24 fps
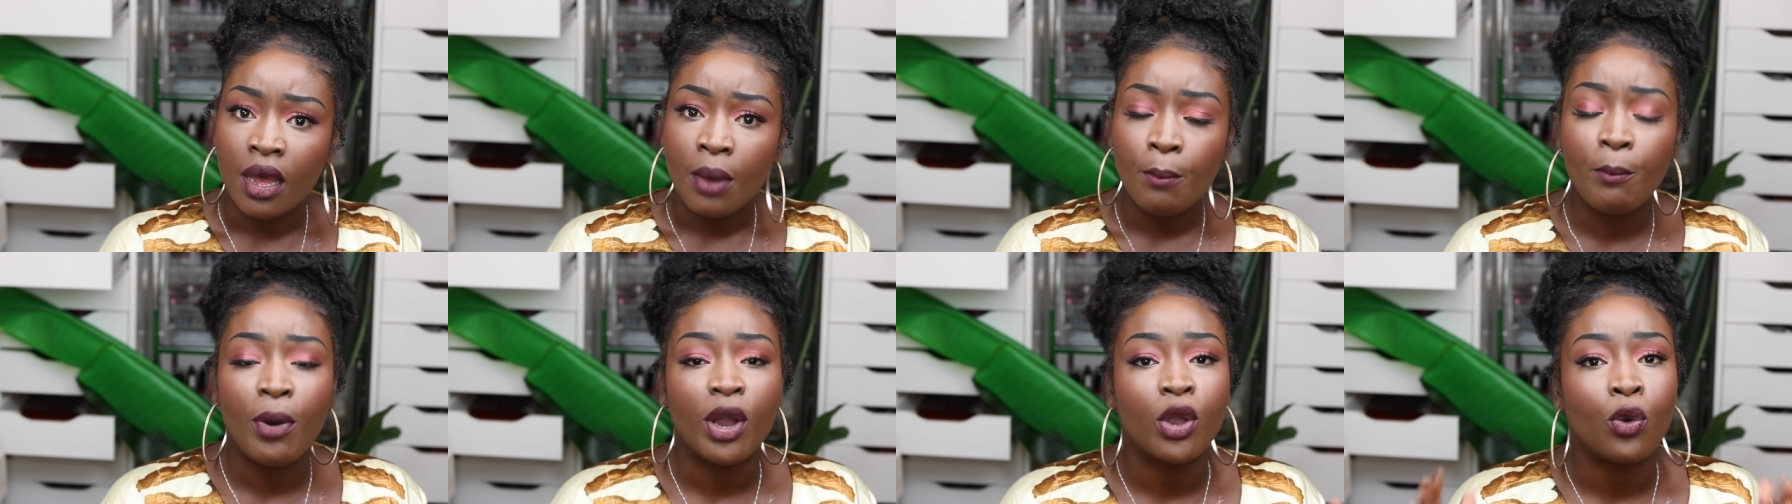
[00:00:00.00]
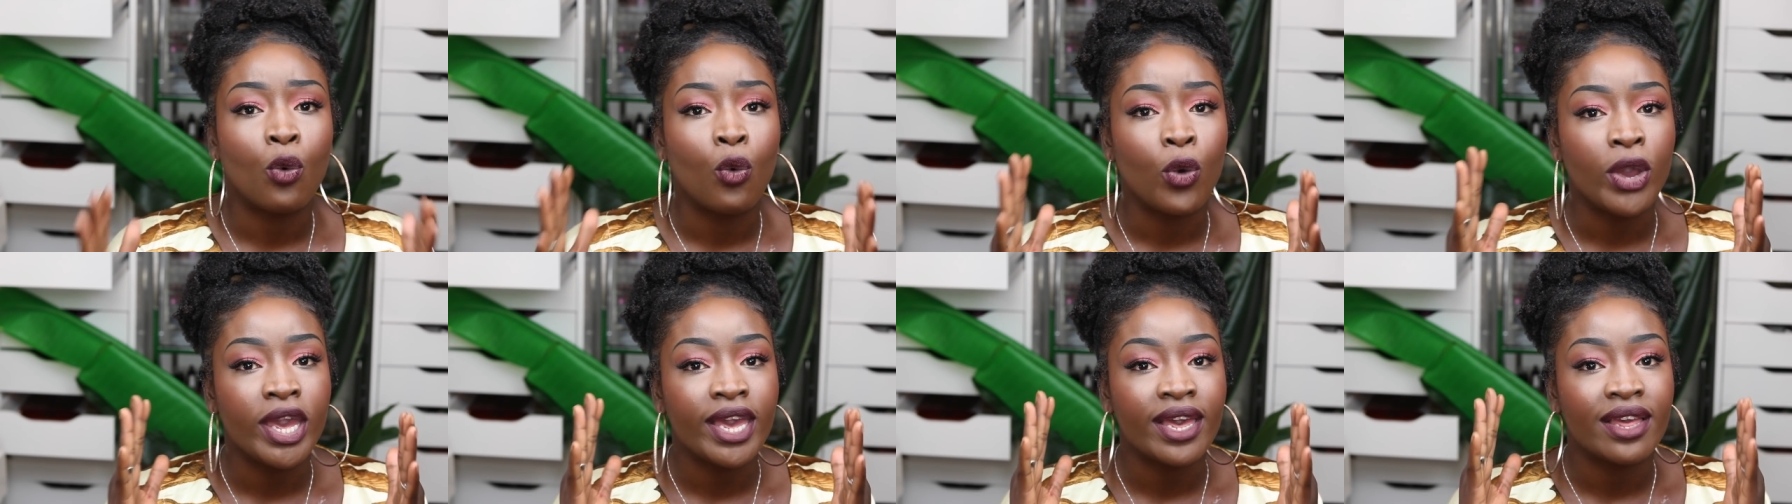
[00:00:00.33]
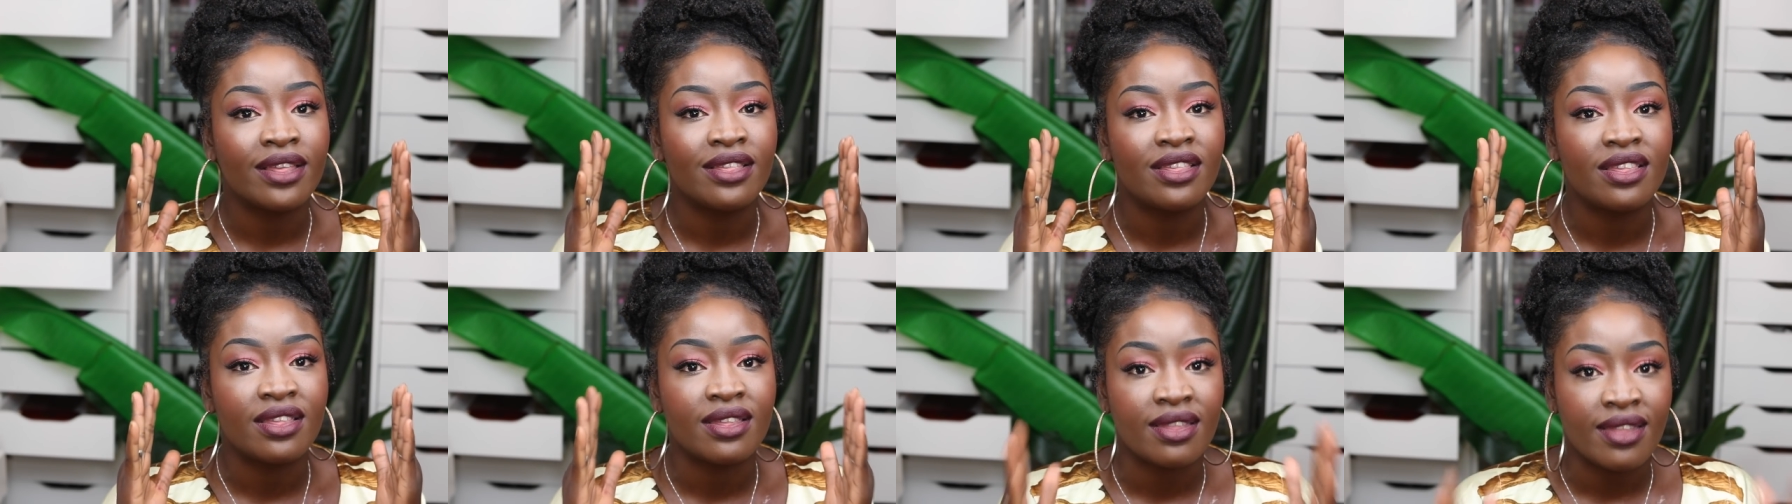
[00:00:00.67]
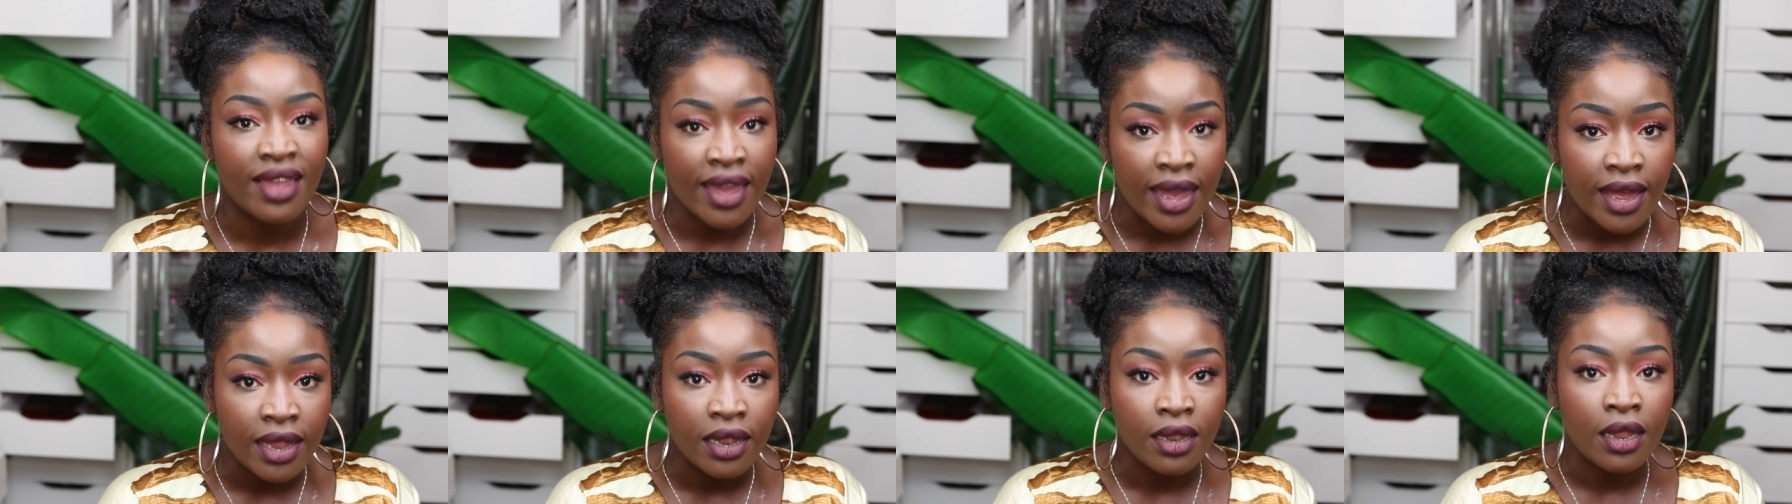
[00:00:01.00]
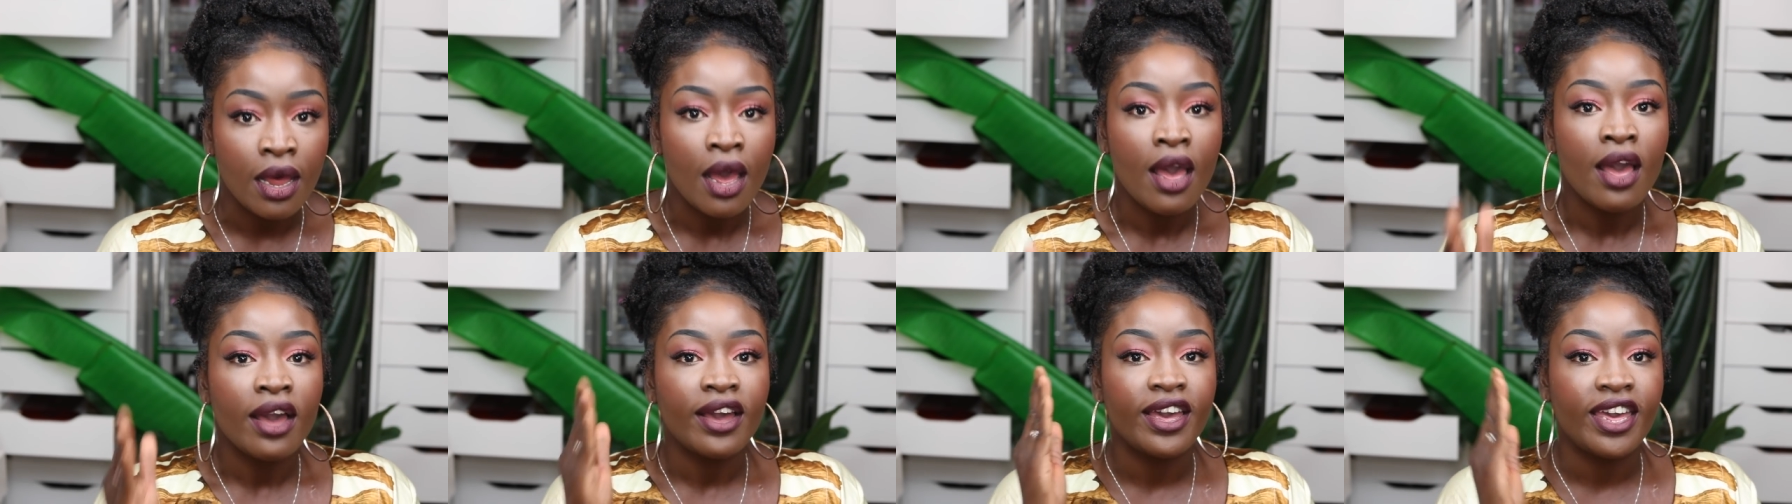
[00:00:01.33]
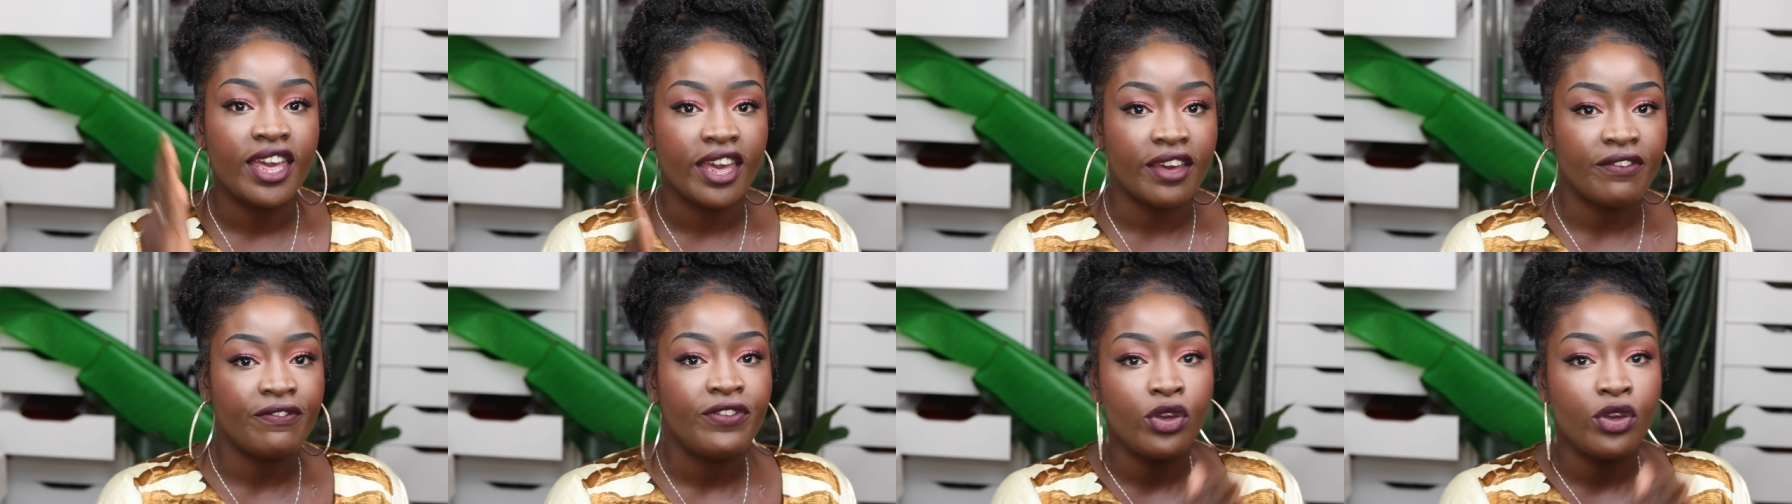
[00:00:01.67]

But we can still give